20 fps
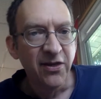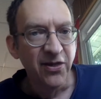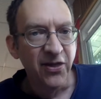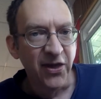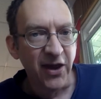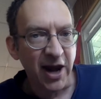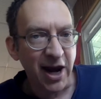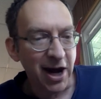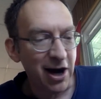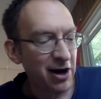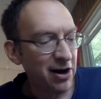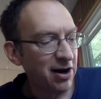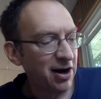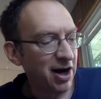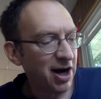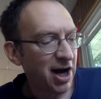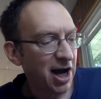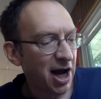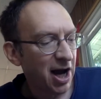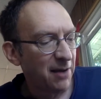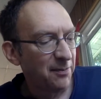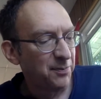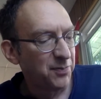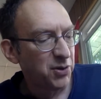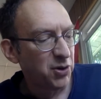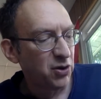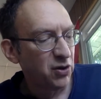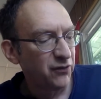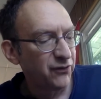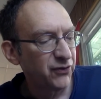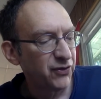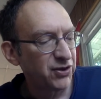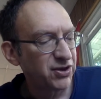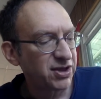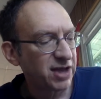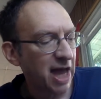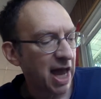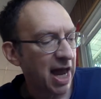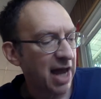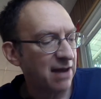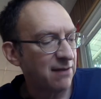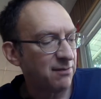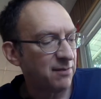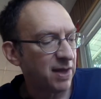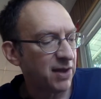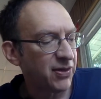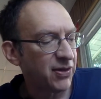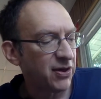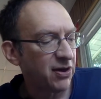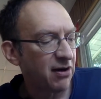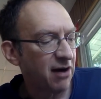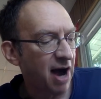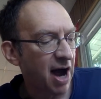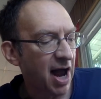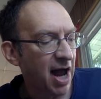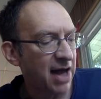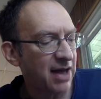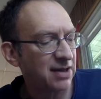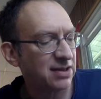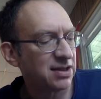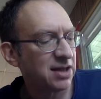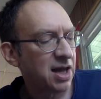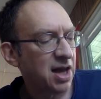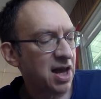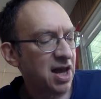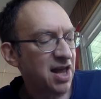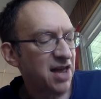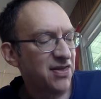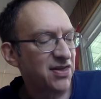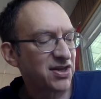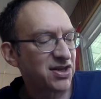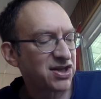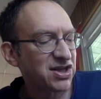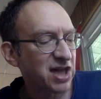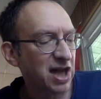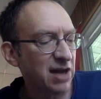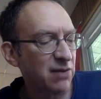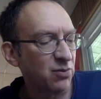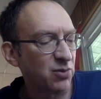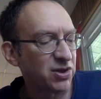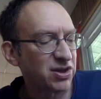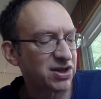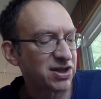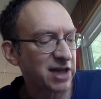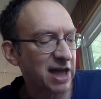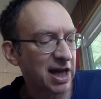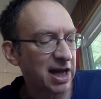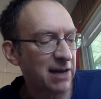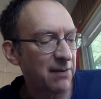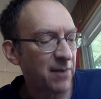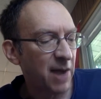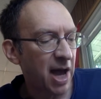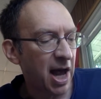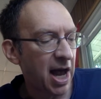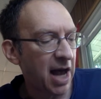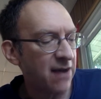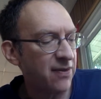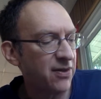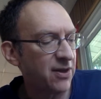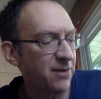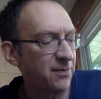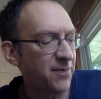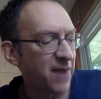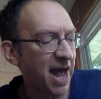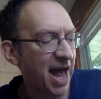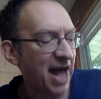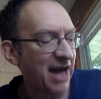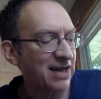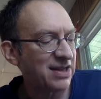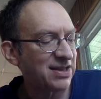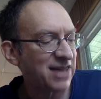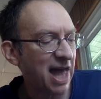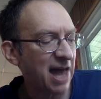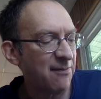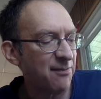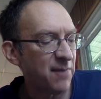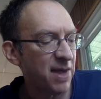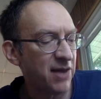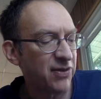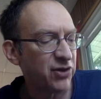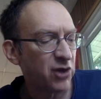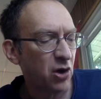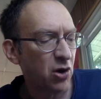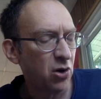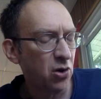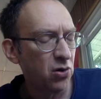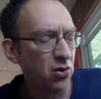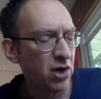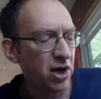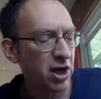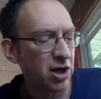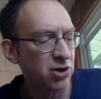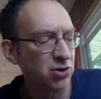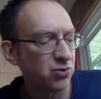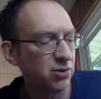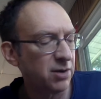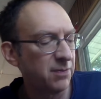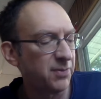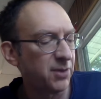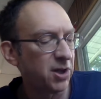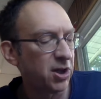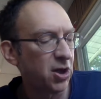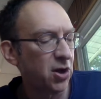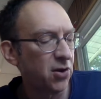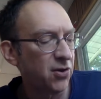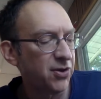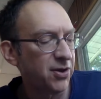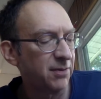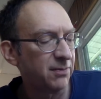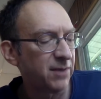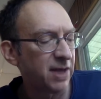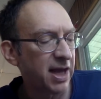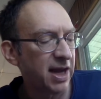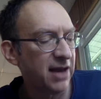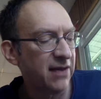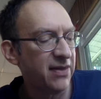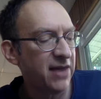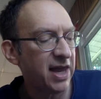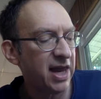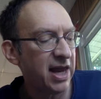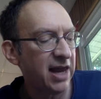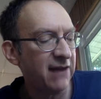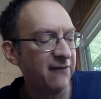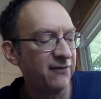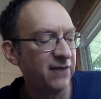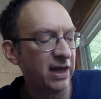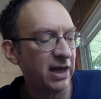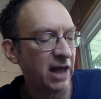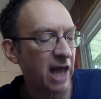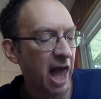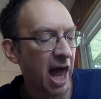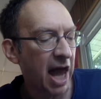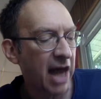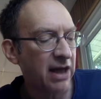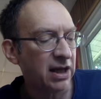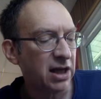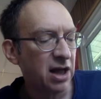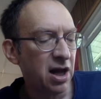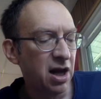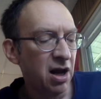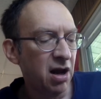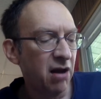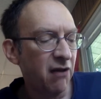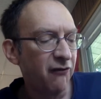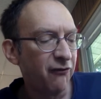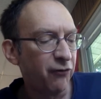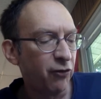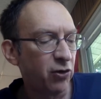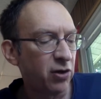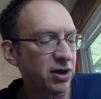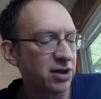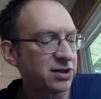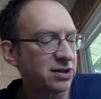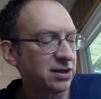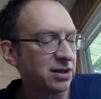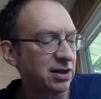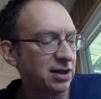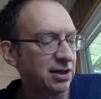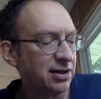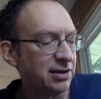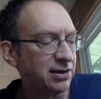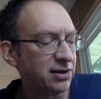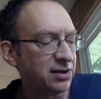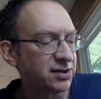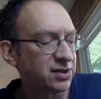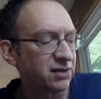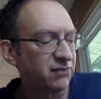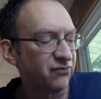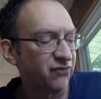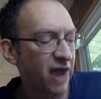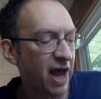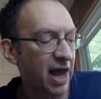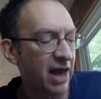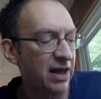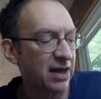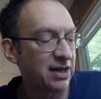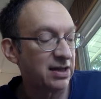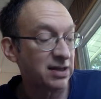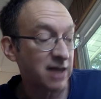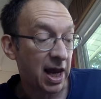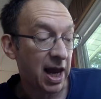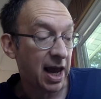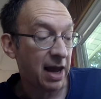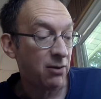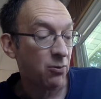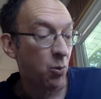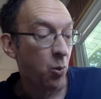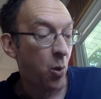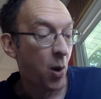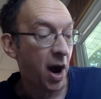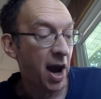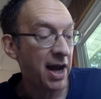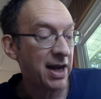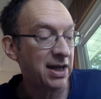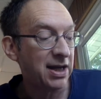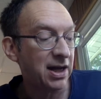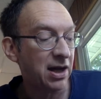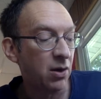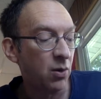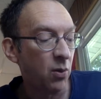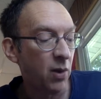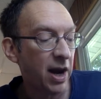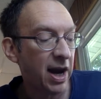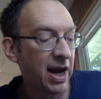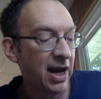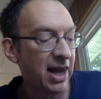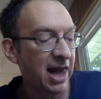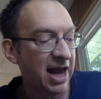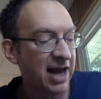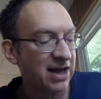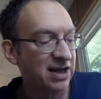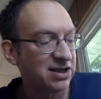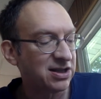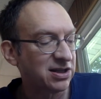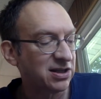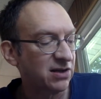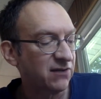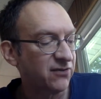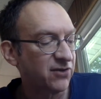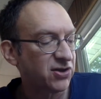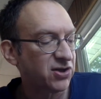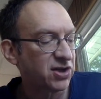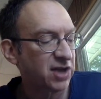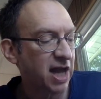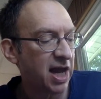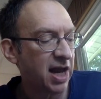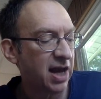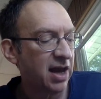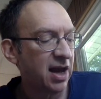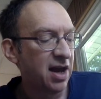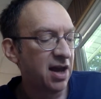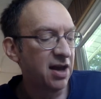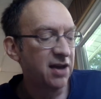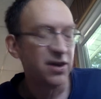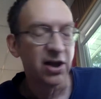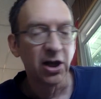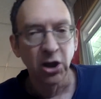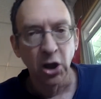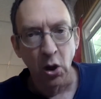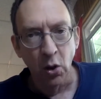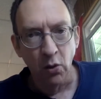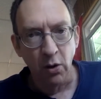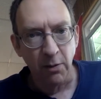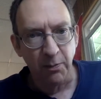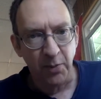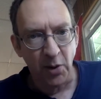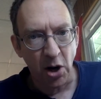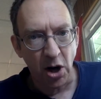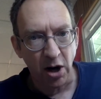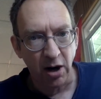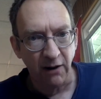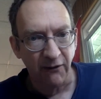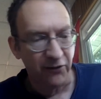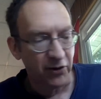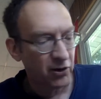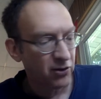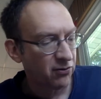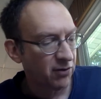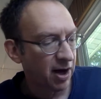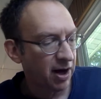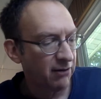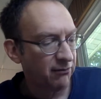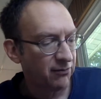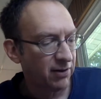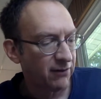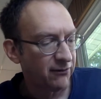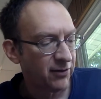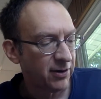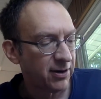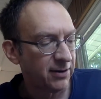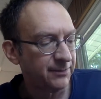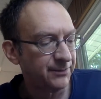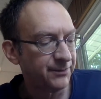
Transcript: There, a beautiful sight met their eyes. The sun was setting behind their backs. That meant the whole country below them lay in the evening light. Forest and hills and valleys and, winding away like a silver snake, the lower part of the great river.